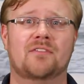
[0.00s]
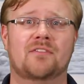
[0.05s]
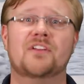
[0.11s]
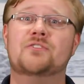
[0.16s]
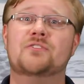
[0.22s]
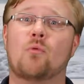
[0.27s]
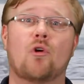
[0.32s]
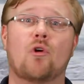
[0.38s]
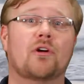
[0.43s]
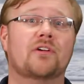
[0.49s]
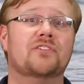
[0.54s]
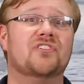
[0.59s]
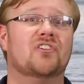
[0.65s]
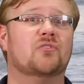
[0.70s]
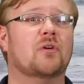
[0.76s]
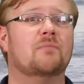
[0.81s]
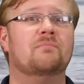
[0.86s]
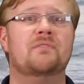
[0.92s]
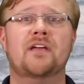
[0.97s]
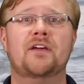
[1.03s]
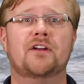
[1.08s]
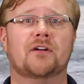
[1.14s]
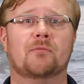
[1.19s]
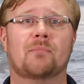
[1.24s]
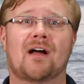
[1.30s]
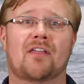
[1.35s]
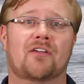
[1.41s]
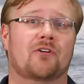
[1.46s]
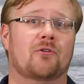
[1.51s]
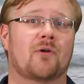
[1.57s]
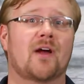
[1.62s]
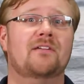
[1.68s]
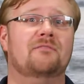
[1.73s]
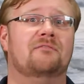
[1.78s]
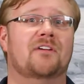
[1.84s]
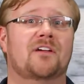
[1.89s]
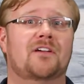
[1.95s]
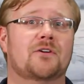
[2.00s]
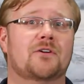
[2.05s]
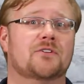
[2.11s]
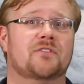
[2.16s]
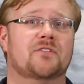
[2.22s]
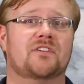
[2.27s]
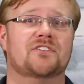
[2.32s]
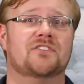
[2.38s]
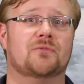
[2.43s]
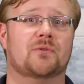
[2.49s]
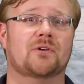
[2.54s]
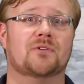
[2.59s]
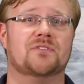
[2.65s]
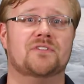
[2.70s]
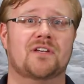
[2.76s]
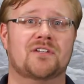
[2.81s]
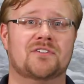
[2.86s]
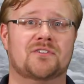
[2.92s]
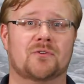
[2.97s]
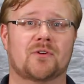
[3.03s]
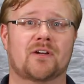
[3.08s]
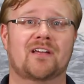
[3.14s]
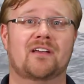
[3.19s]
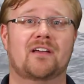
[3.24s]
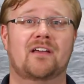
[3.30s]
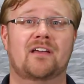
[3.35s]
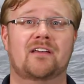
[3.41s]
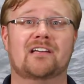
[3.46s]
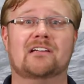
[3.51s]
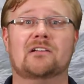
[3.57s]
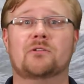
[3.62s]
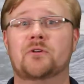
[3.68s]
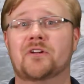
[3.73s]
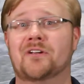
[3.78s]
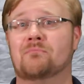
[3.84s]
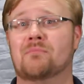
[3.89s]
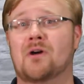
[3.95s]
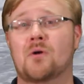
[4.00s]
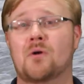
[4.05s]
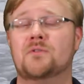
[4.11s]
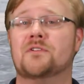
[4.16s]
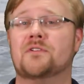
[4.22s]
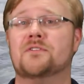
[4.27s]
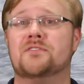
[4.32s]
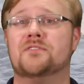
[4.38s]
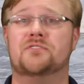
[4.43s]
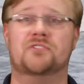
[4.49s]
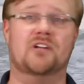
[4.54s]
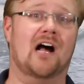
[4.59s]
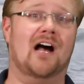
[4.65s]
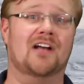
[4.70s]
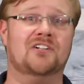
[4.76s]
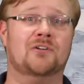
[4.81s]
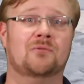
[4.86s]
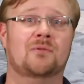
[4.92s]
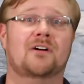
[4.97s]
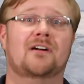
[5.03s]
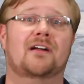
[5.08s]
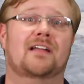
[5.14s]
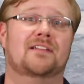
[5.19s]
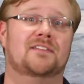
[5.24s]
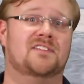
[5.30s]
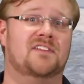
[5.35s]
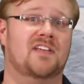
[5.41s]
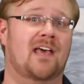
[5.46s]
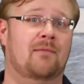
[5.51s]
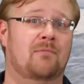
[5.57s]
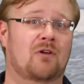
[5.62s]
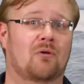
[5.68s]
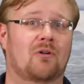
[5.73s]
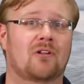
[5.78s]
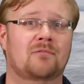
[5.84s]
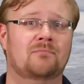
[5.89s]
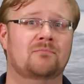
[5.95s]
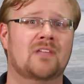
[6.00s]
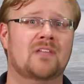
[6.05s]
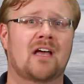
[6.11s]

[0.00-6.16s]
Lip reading: These warnings are repeated by the great figures of Israel's history, including Moses, Joshua, and Samuel.